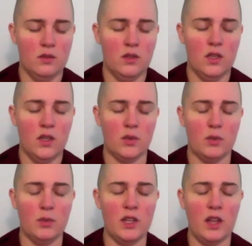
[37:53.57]
It would
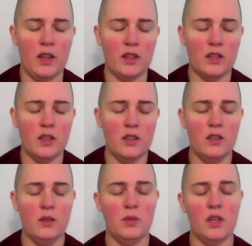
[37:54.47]
be like
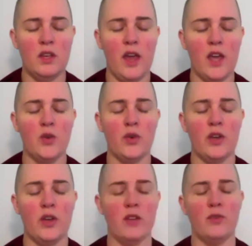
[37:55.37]
being angry
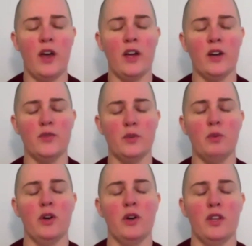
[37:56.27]
at fire for
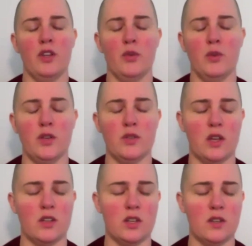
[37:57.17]
burning you when you
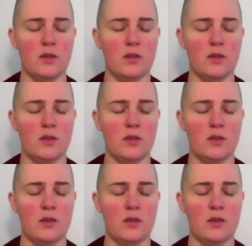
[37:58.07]
touch it.